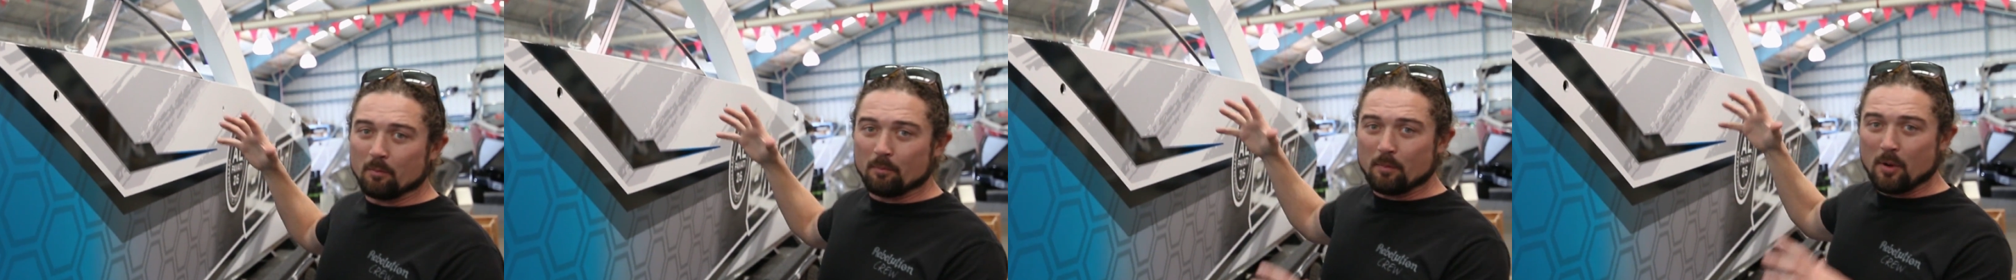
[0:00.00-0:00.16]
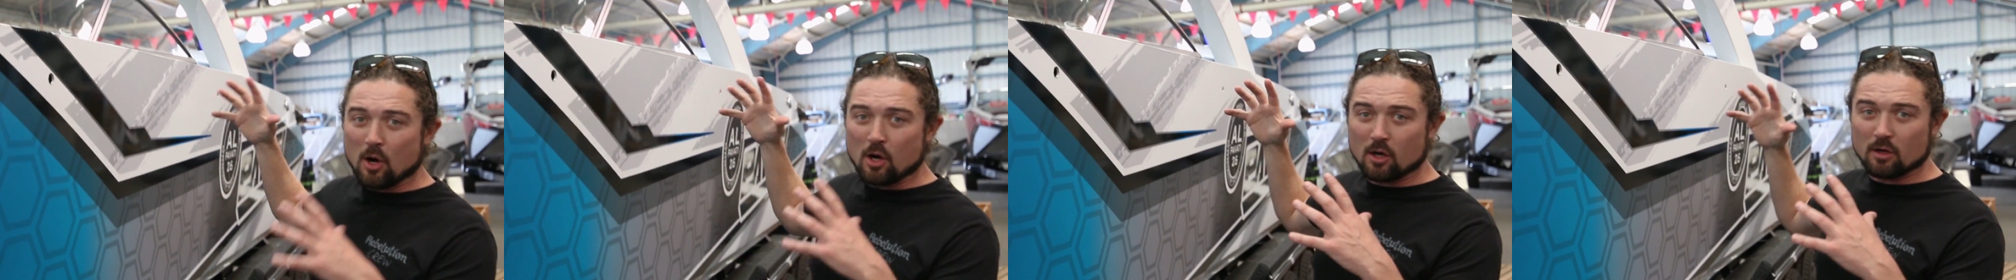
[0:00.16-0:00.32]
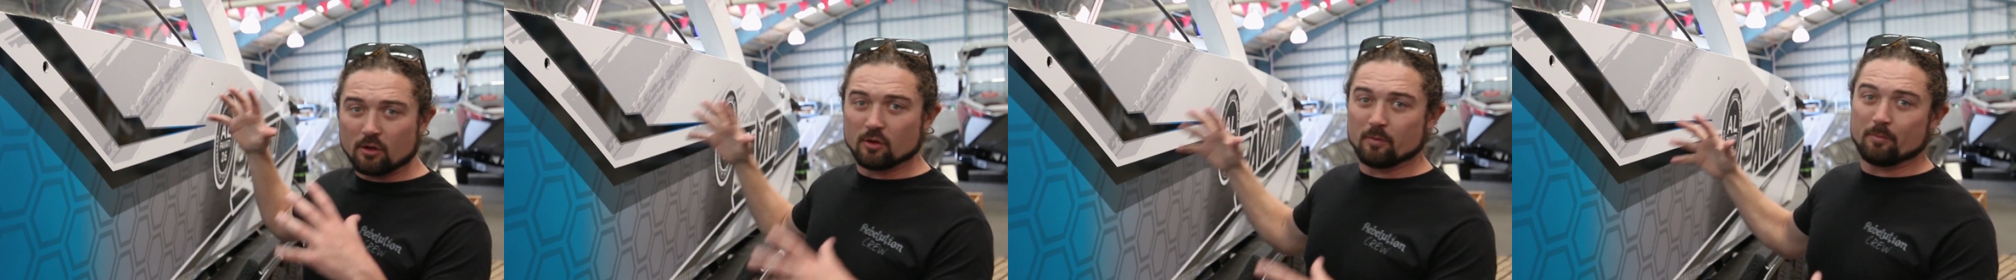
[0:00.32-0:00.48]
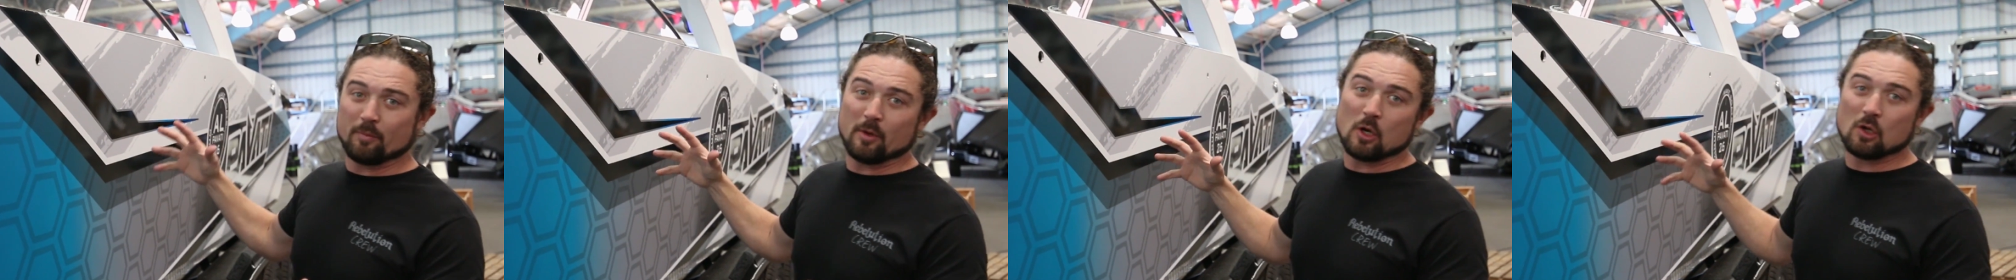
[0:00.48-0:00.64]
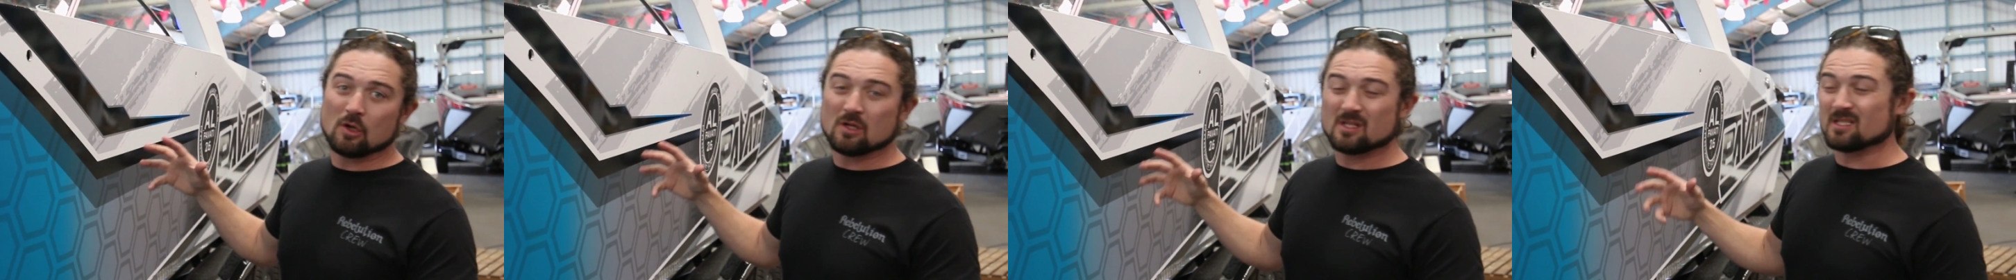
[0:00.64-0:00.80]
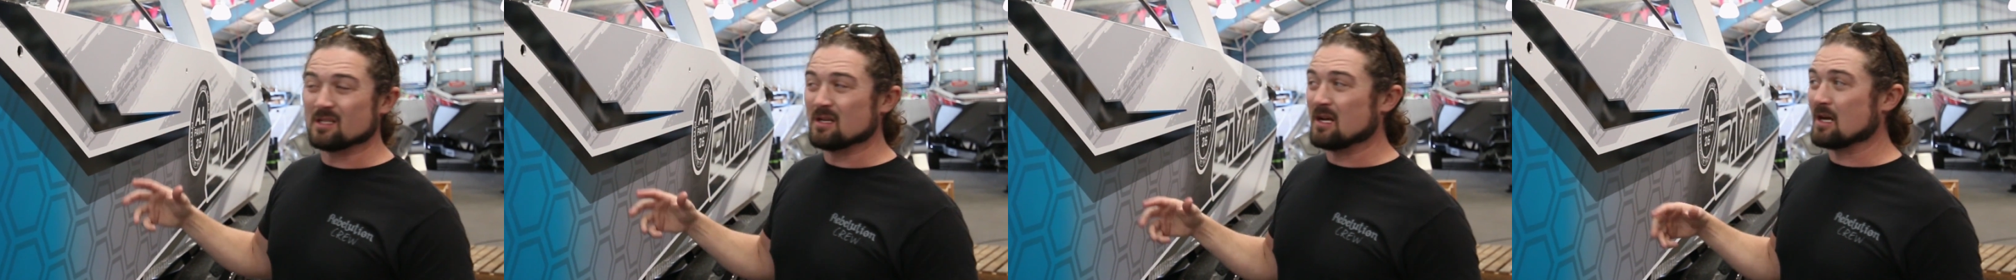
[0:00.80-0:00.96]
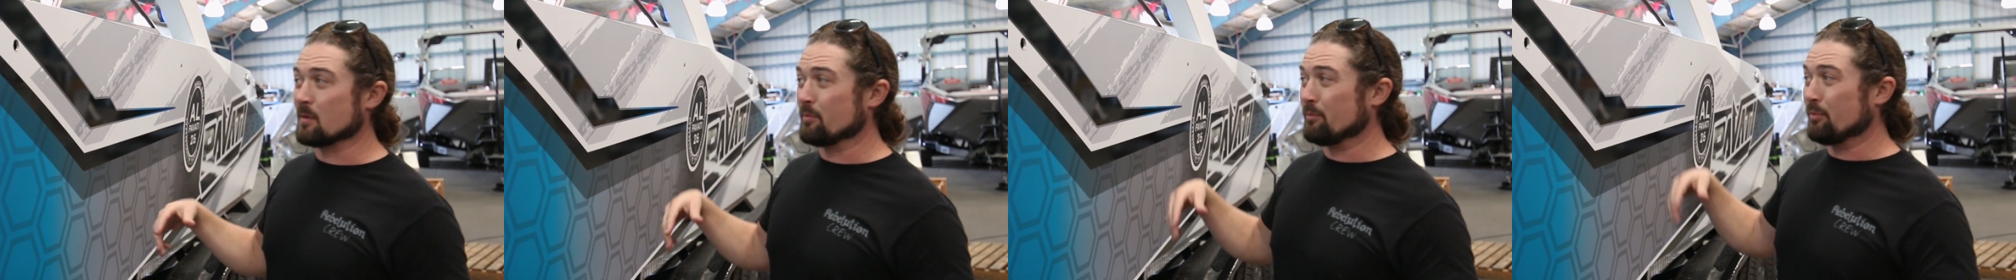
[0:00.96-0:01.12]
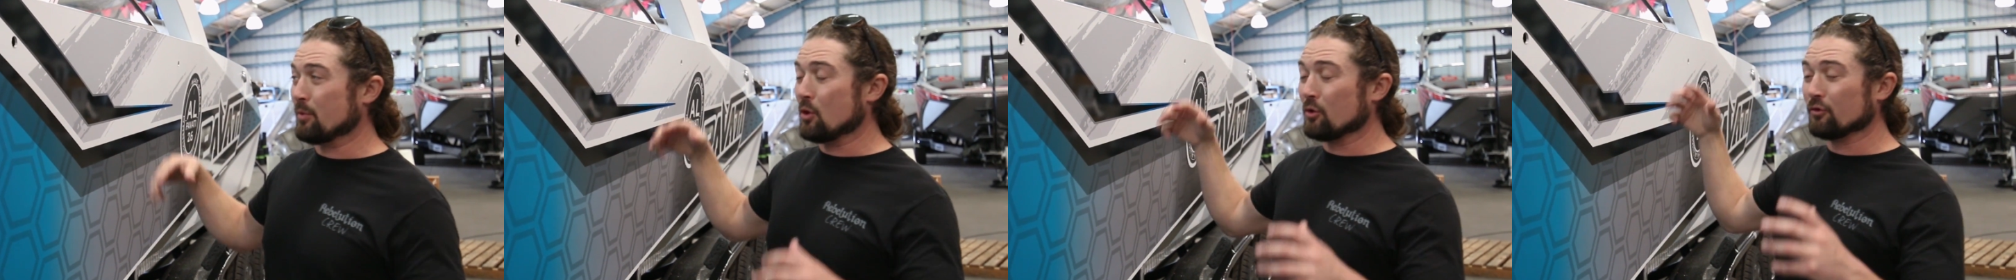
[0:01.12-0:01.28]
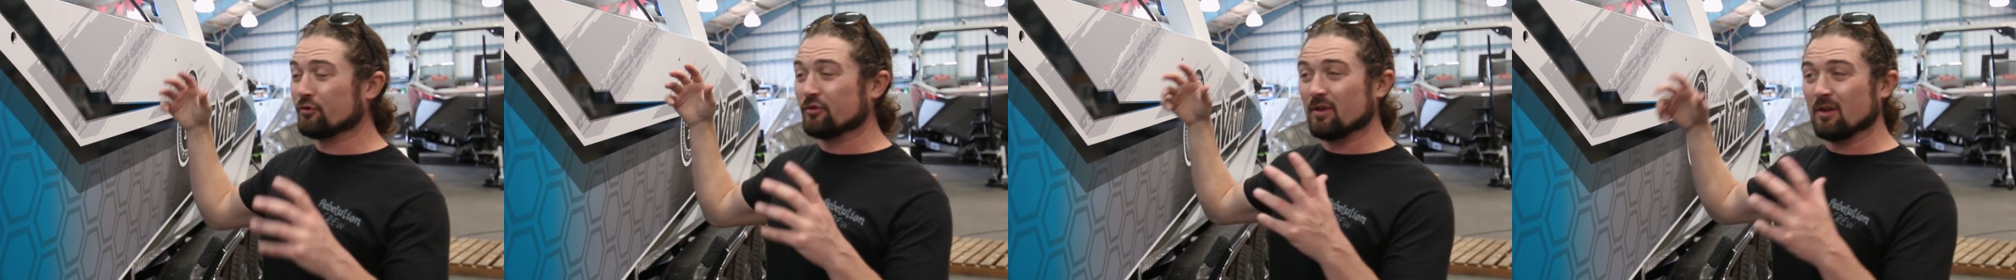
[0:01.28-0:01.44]
a part of the boat. It's not a
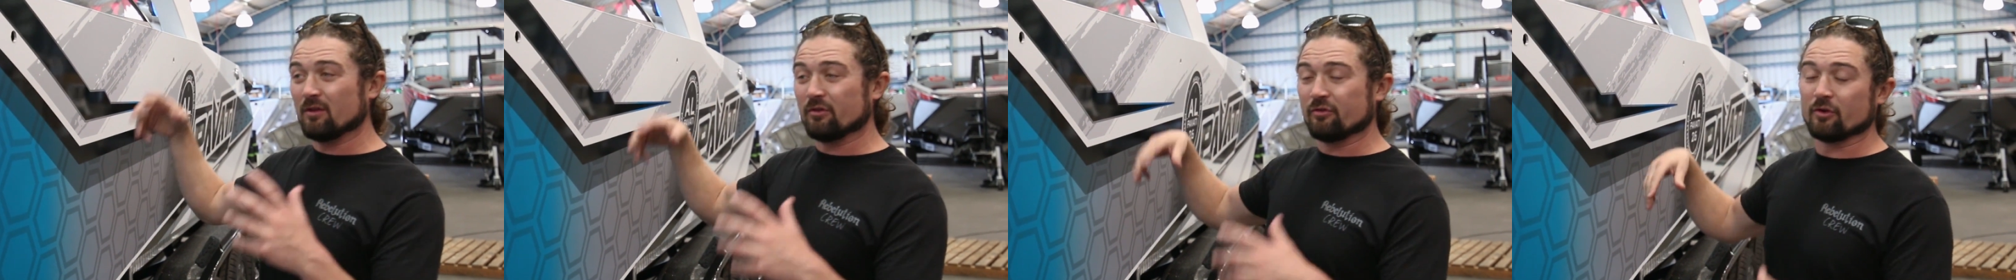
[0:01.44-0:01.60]
bolted